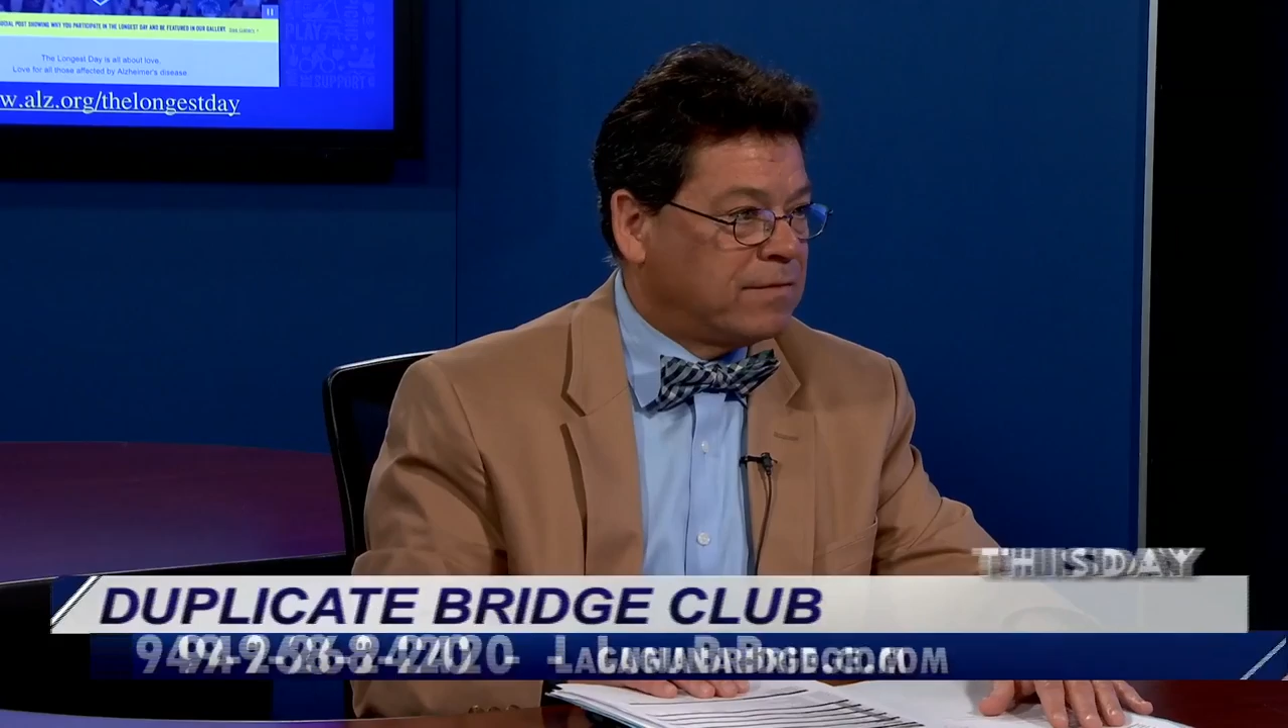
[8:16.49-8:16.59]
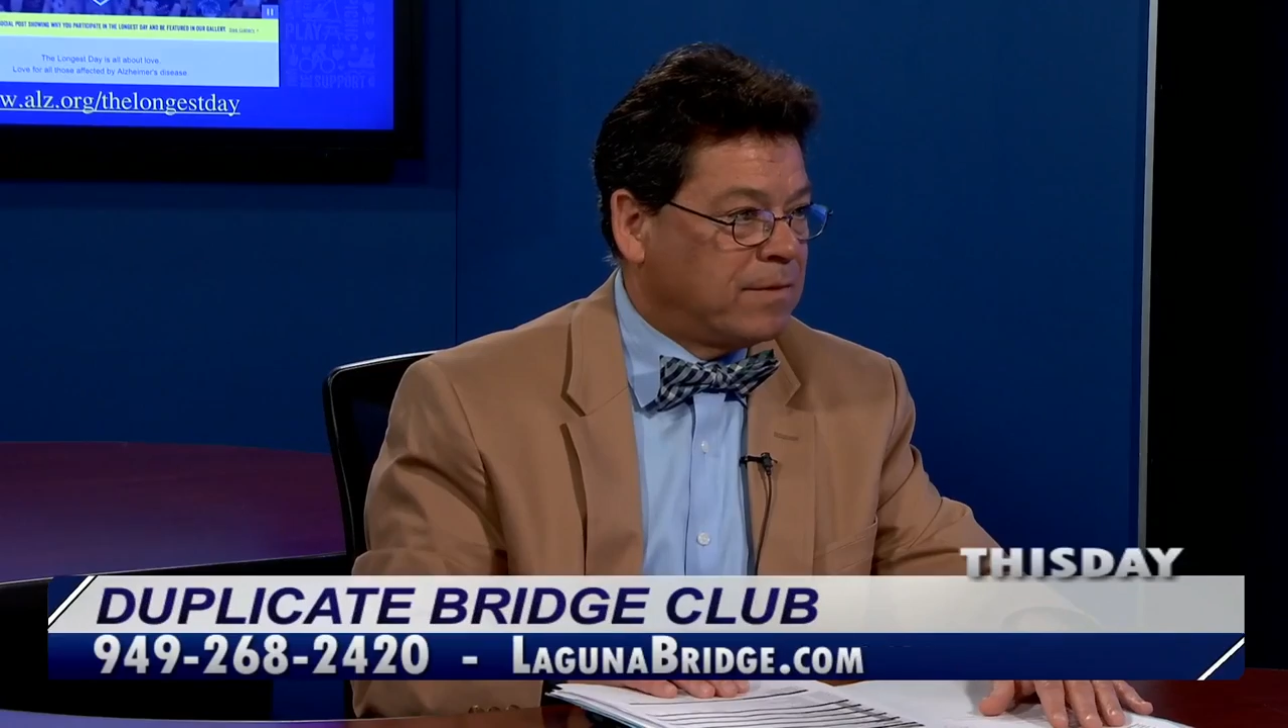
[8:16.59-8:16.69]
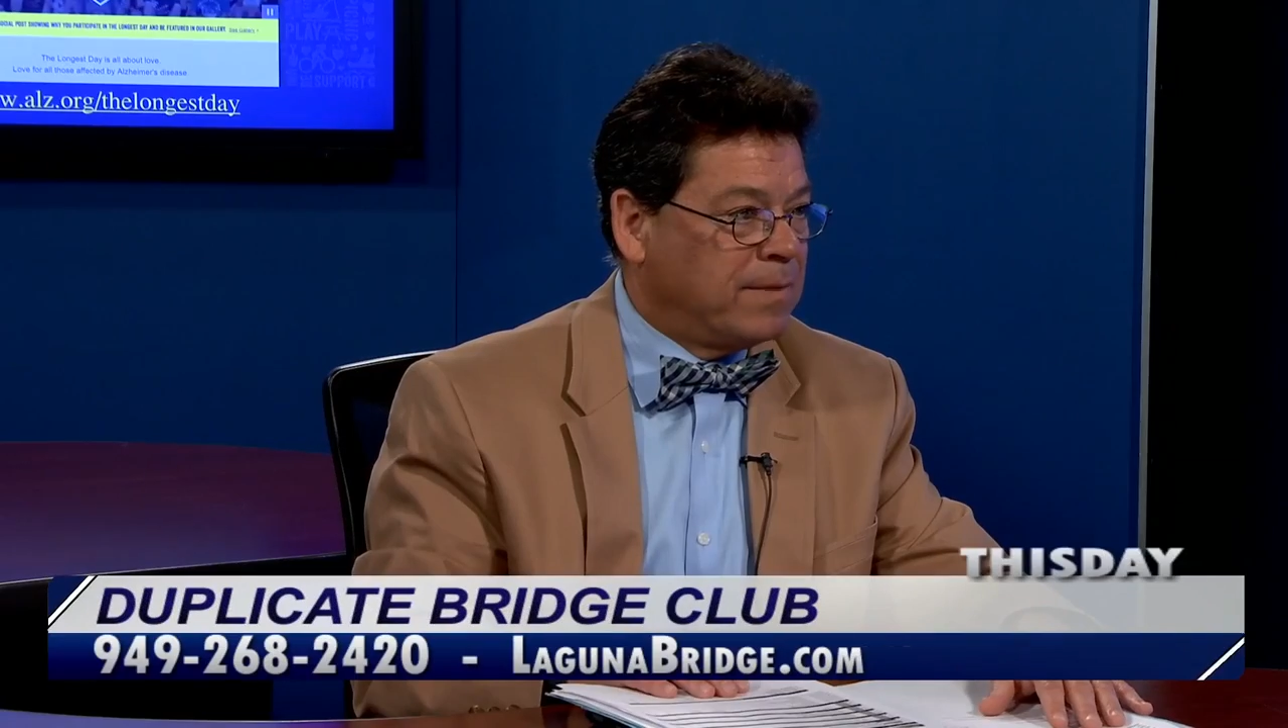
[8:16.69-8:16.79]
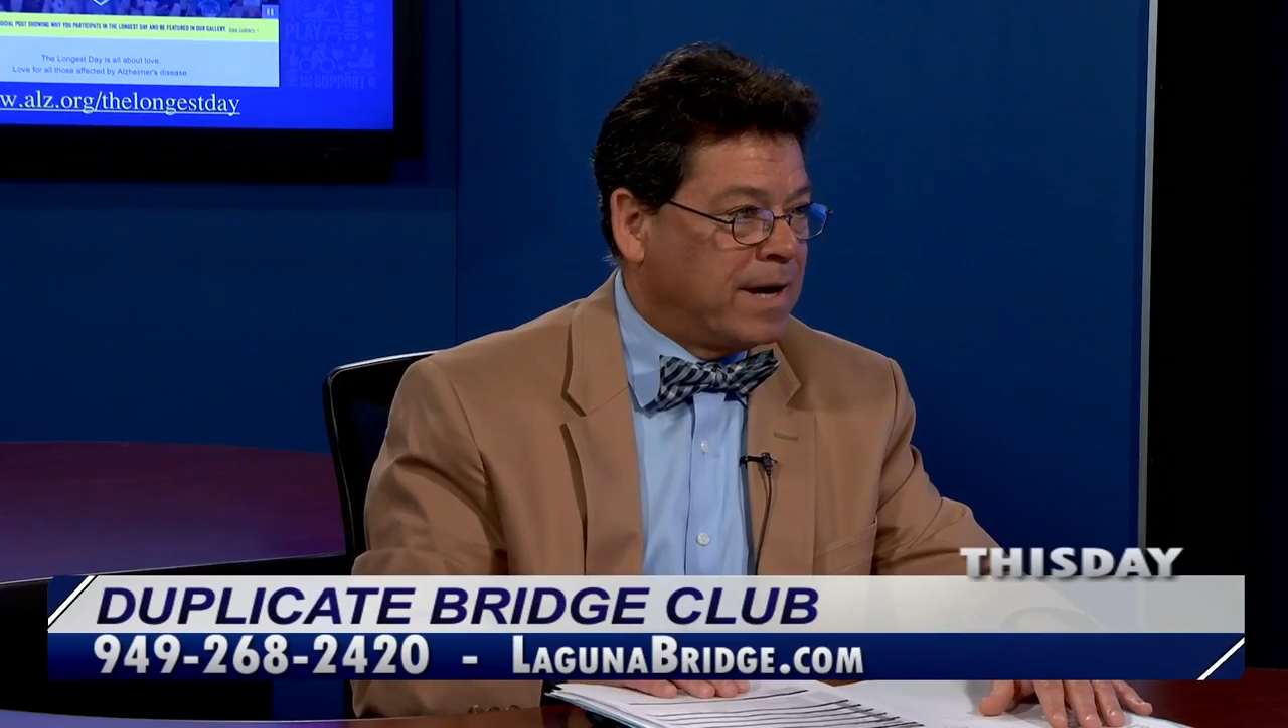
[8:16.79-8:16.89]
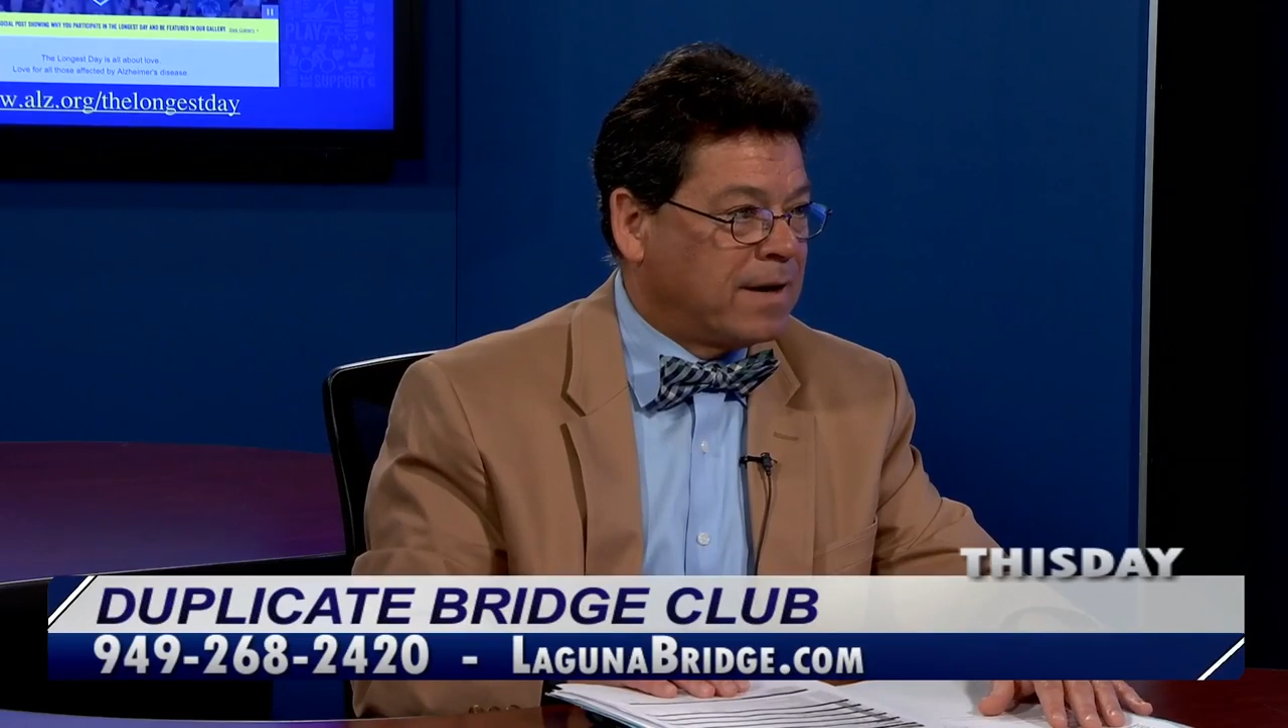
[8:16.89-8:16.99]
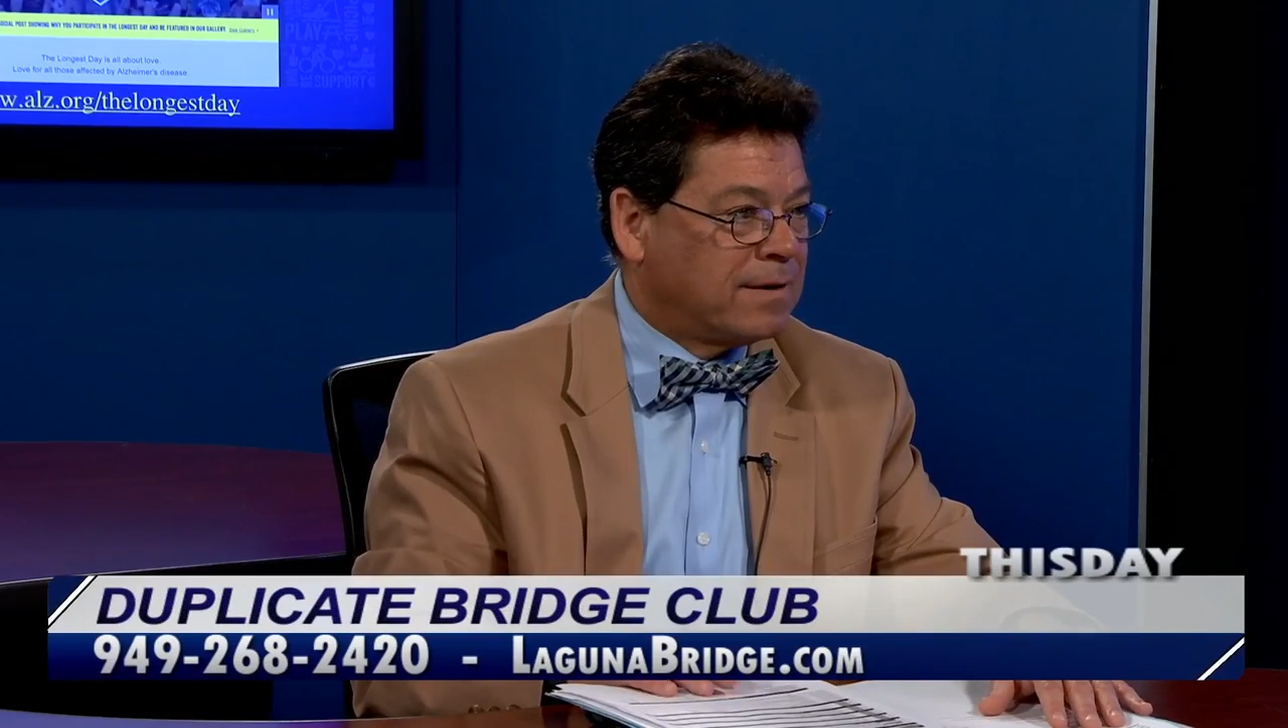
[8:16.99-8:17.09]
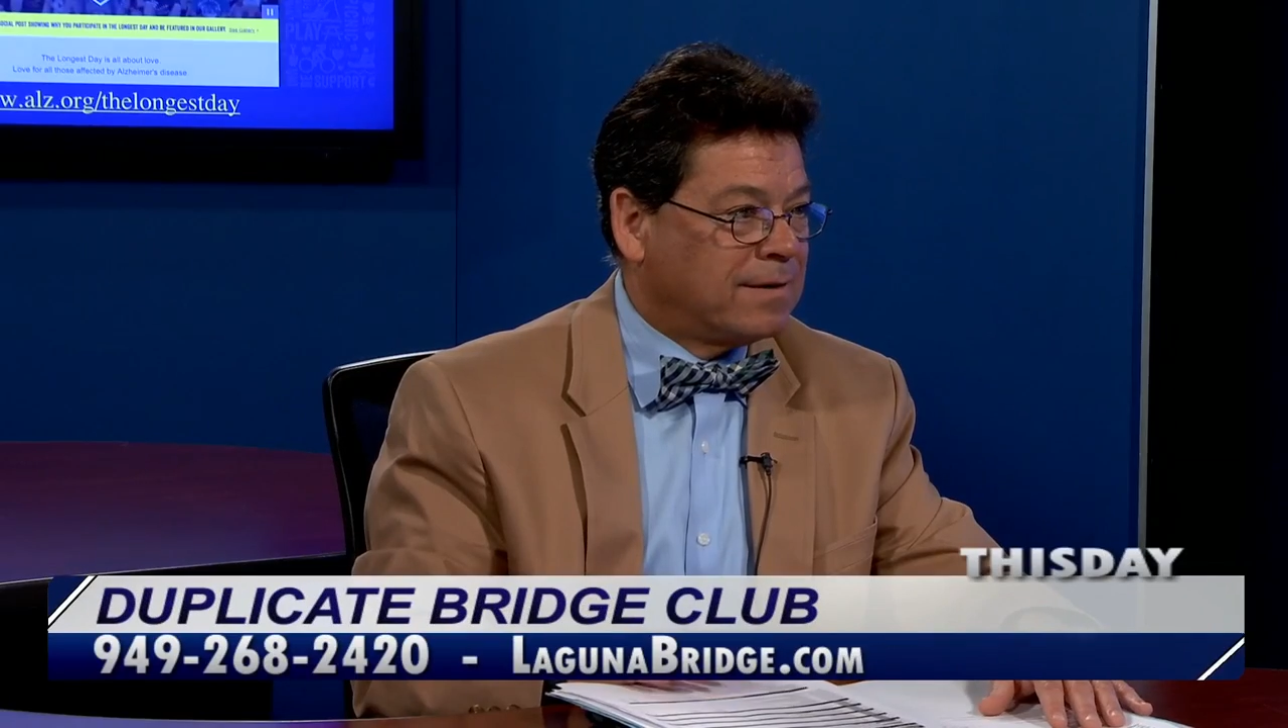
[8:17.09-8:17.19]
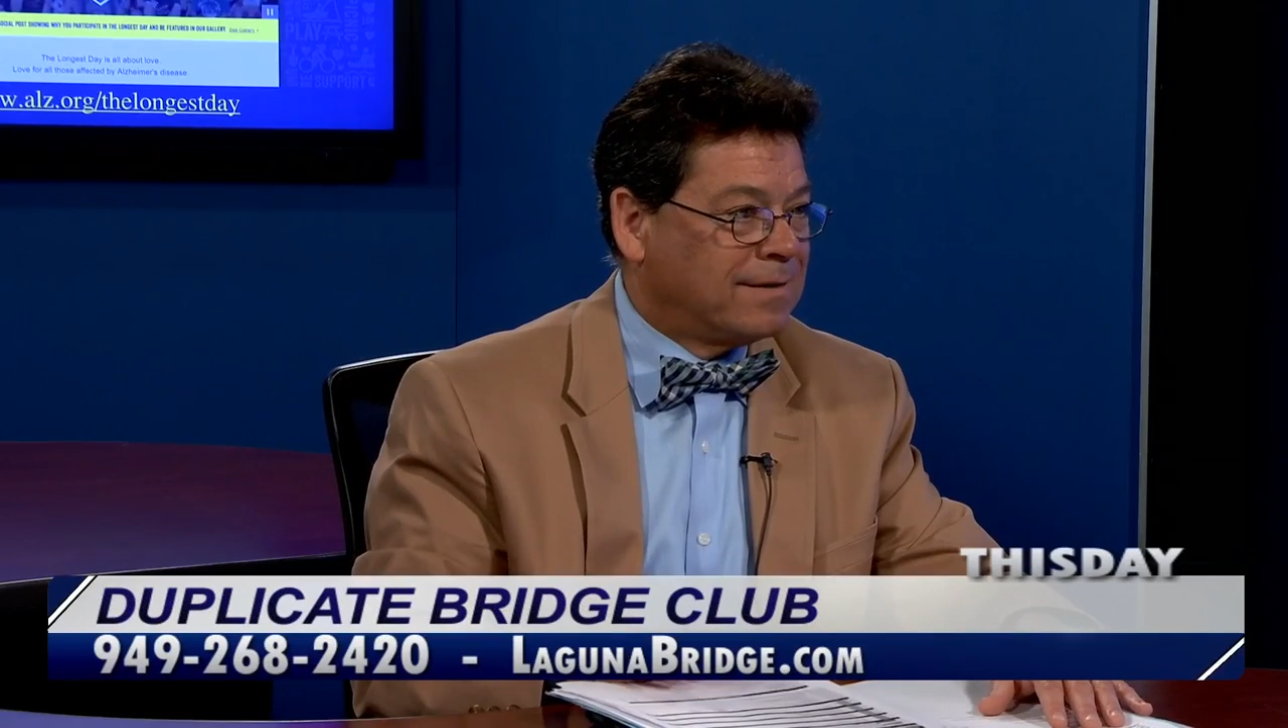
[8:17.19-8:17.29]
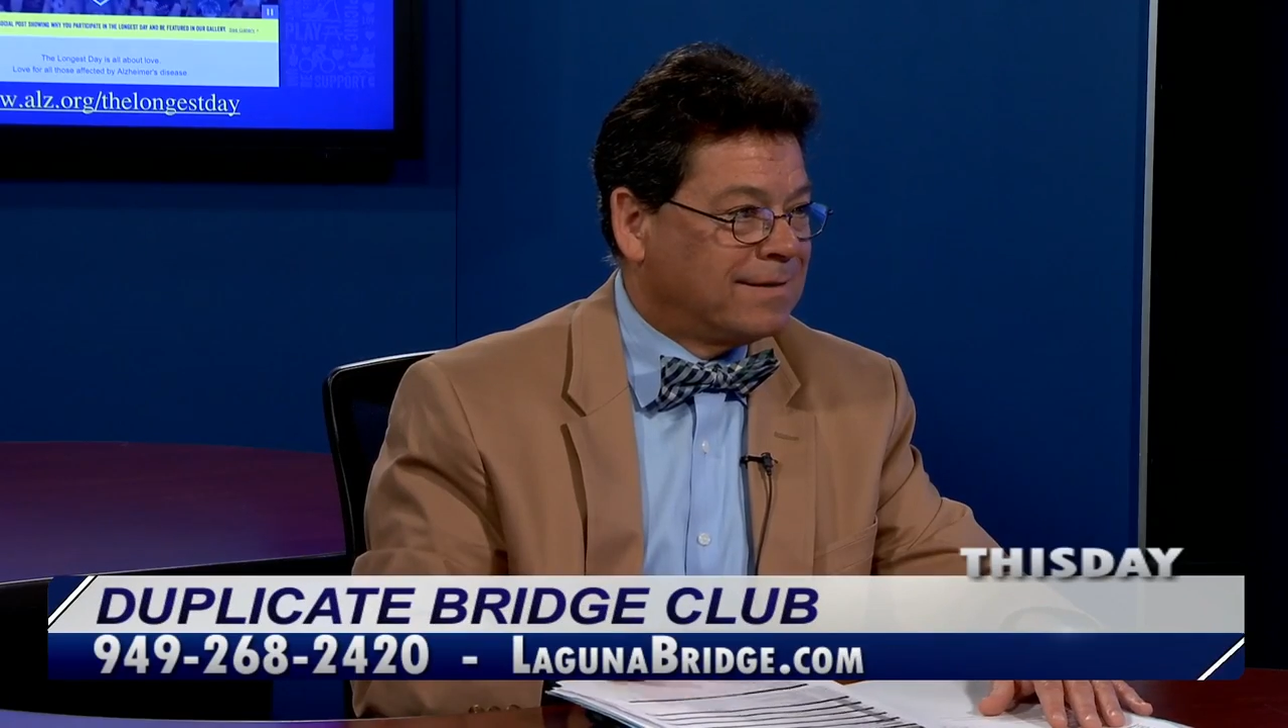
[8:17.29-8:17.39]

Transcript: from there. Yes.